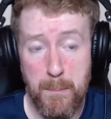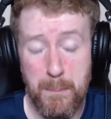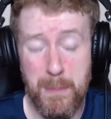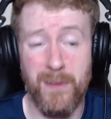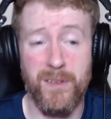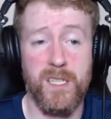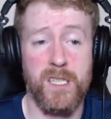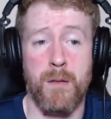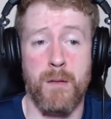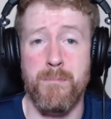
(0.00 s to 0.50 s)

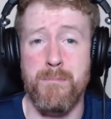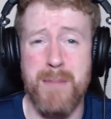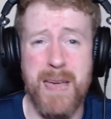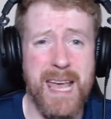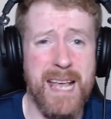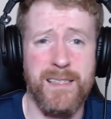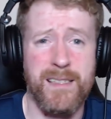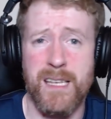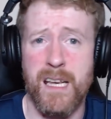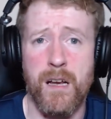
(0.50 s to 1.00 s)
built this
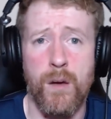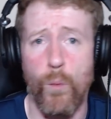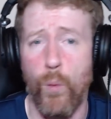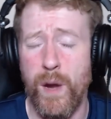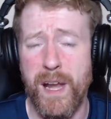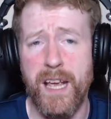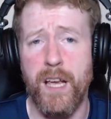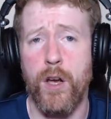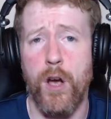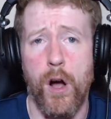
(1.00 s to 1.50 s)
amazing
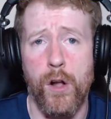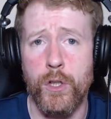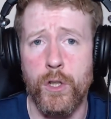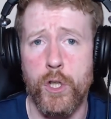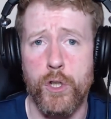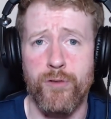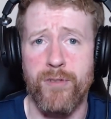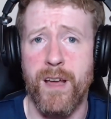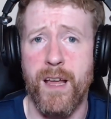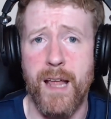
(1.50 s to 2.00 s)
winning
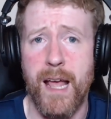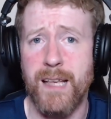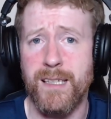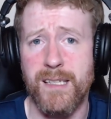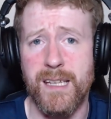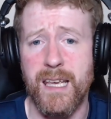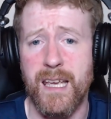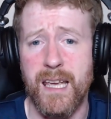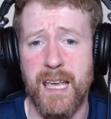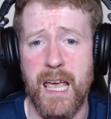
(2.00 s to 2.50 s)
culture at
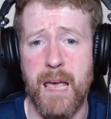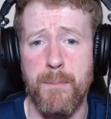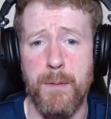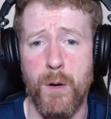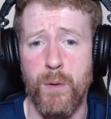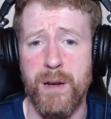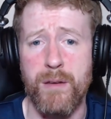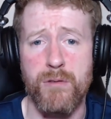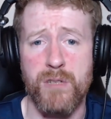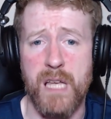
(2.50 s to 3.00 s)
S K
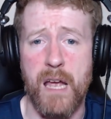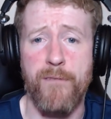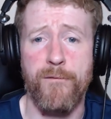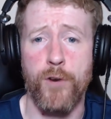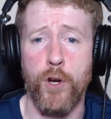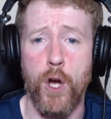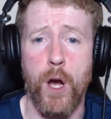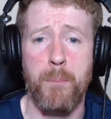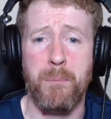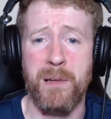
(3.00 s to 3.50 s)
Gaming when he was there
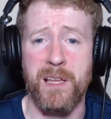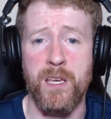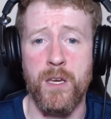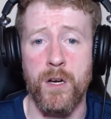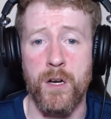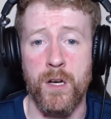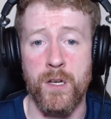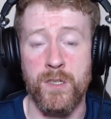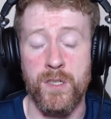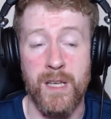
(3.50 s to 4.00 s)
for a couple of
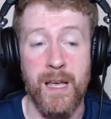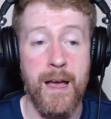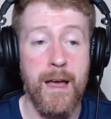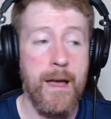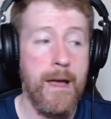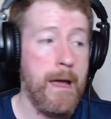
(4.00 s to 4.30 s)
years.